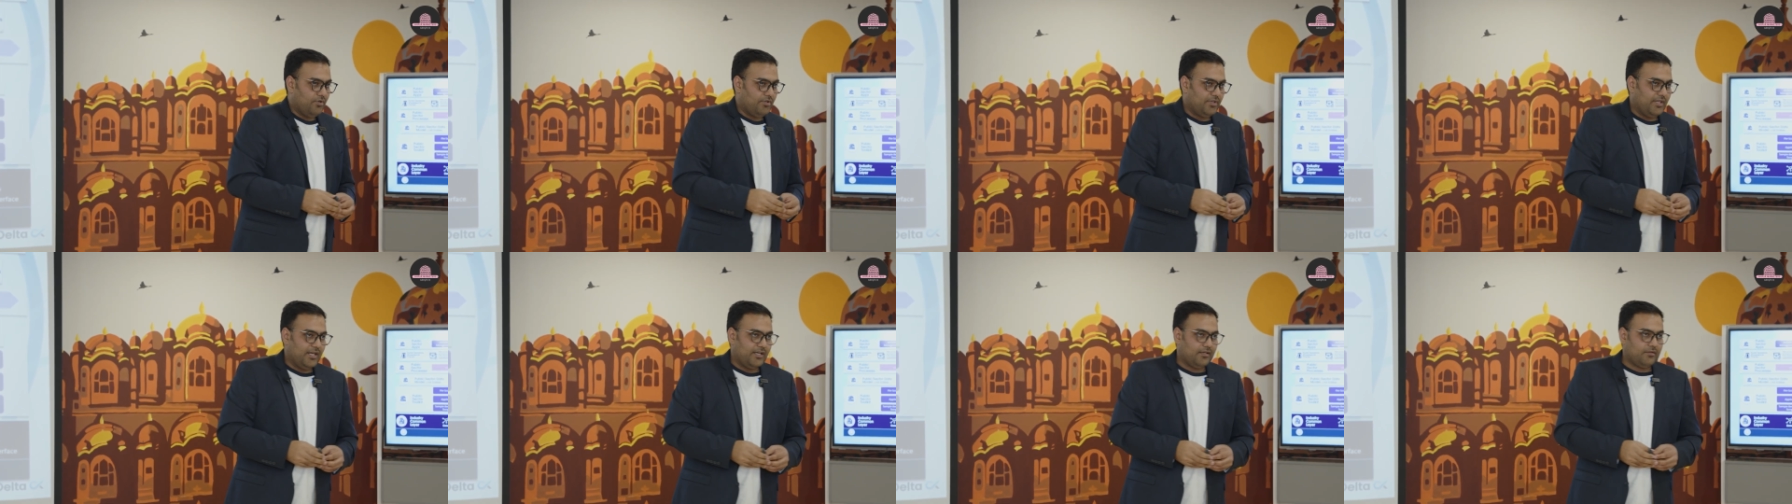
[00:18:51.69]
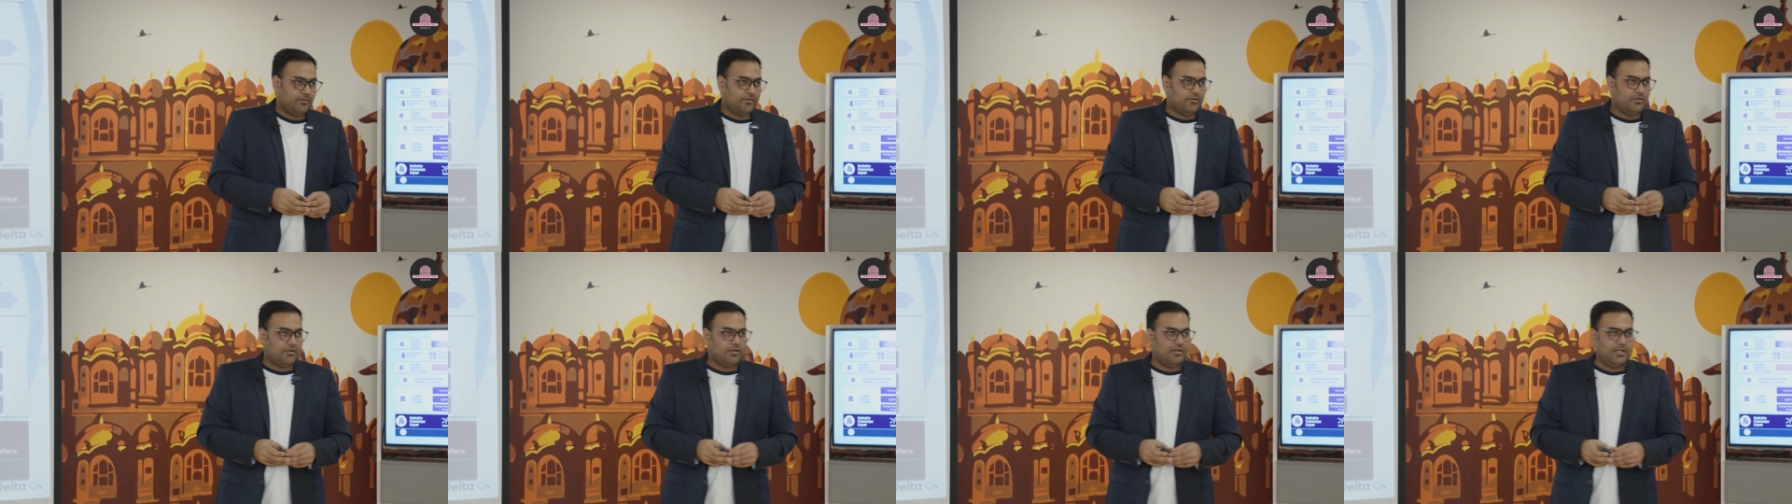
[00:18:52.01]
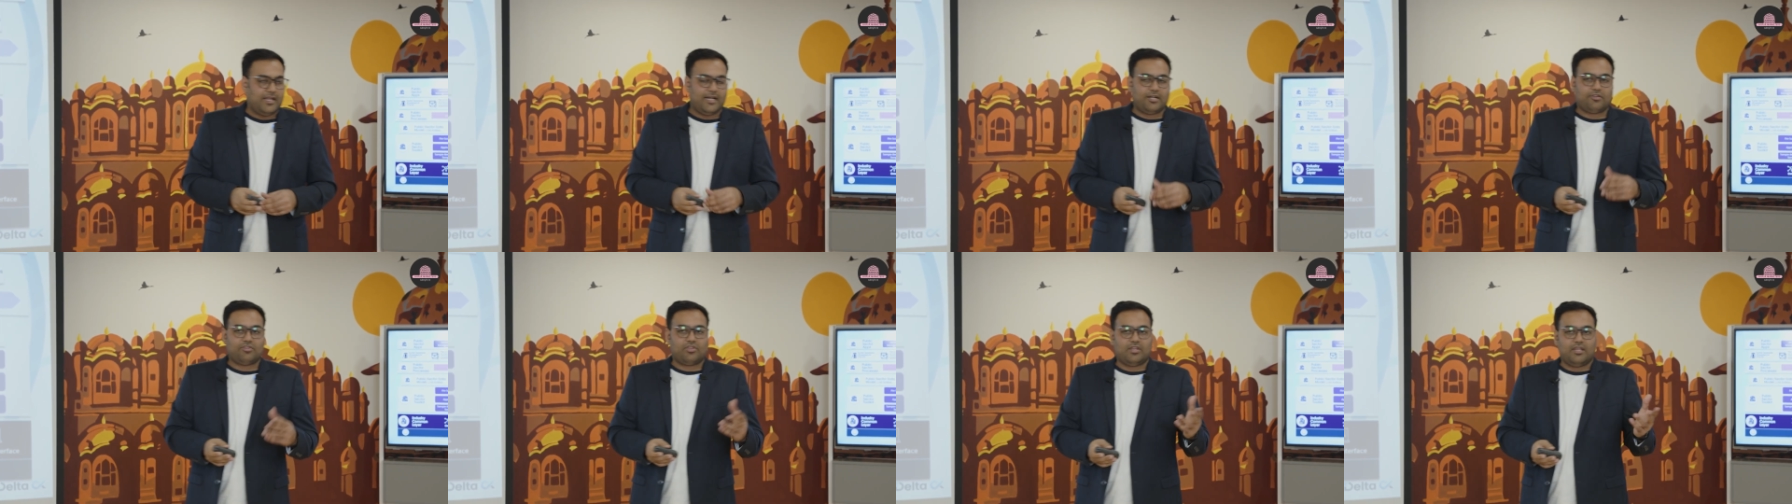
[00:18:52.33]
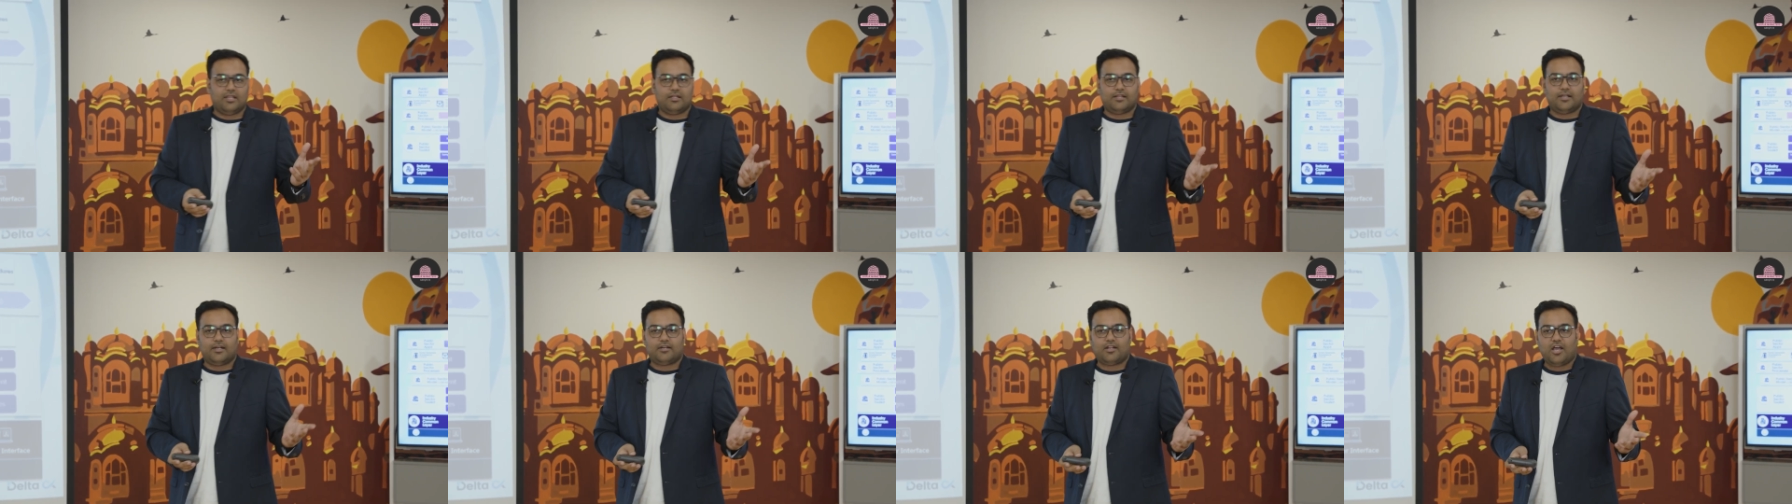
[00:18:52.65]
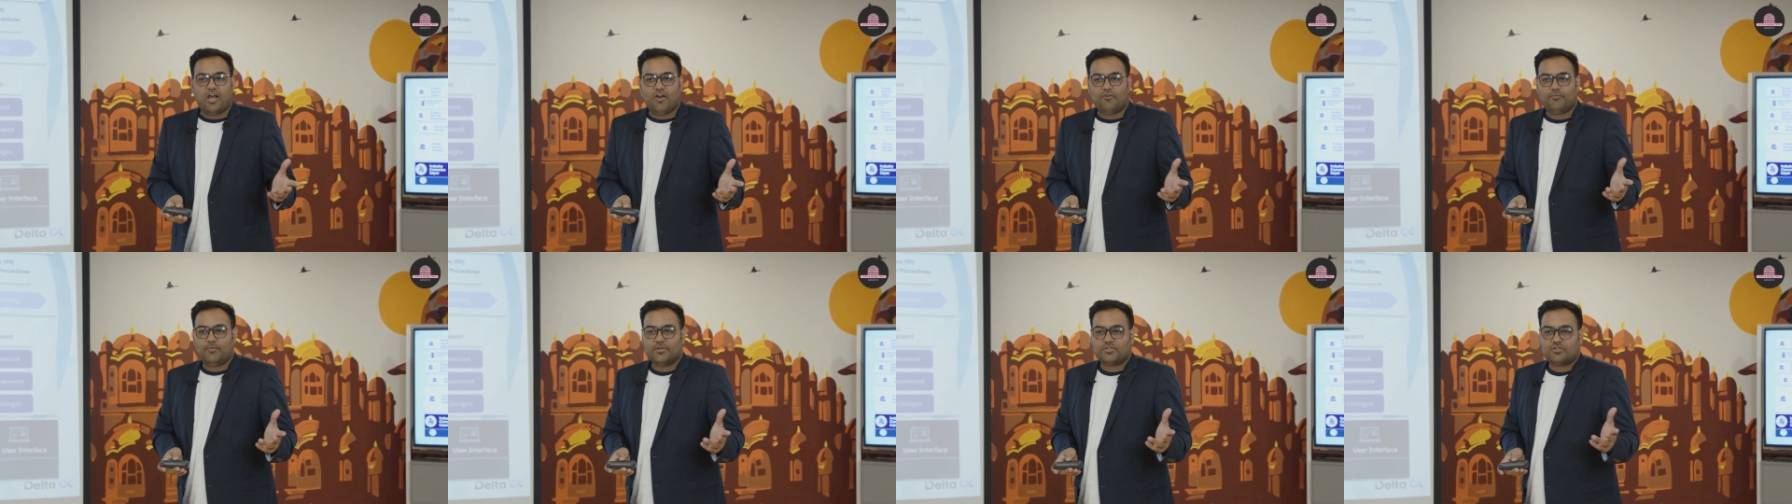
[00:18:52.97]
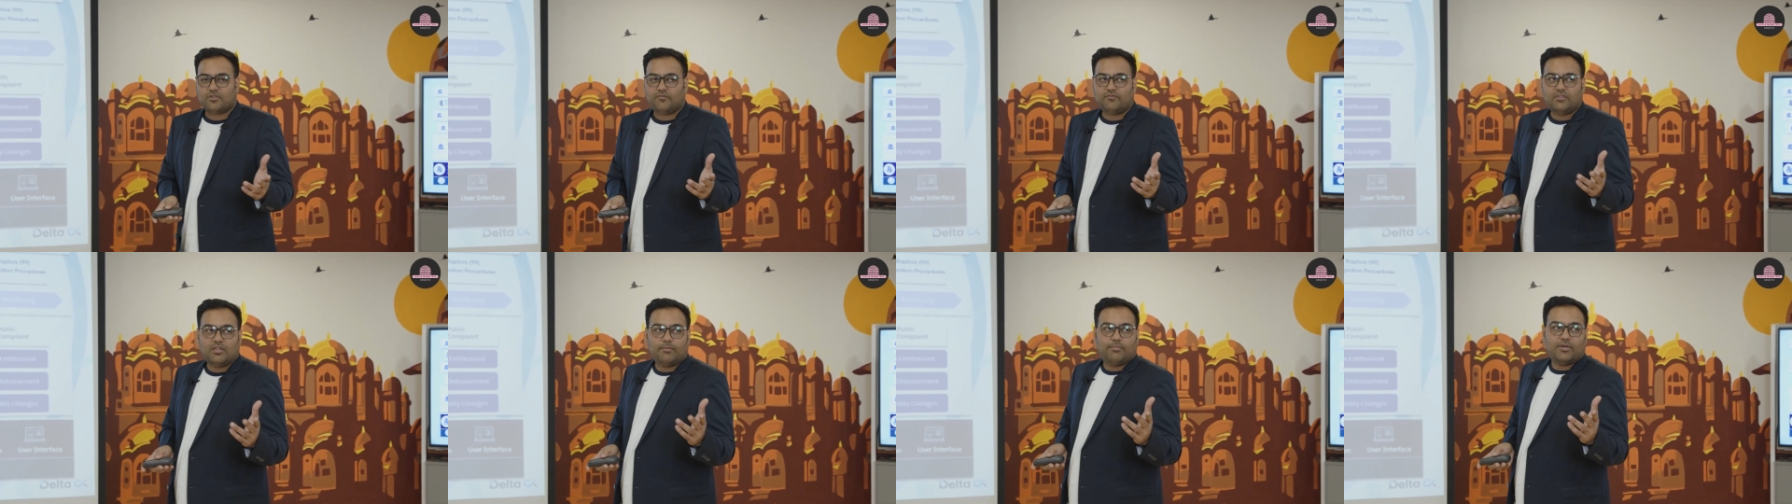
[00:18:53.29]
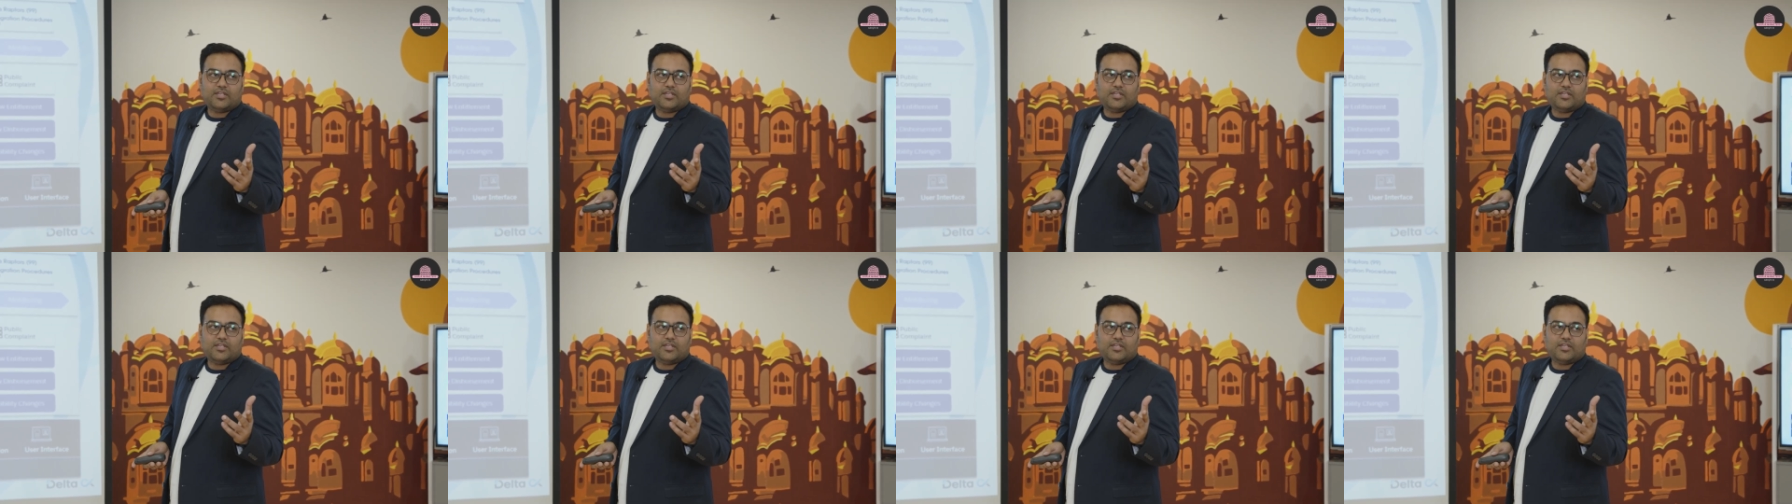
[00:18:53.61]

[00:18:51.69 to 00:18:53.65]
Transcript: that let's see that how much of the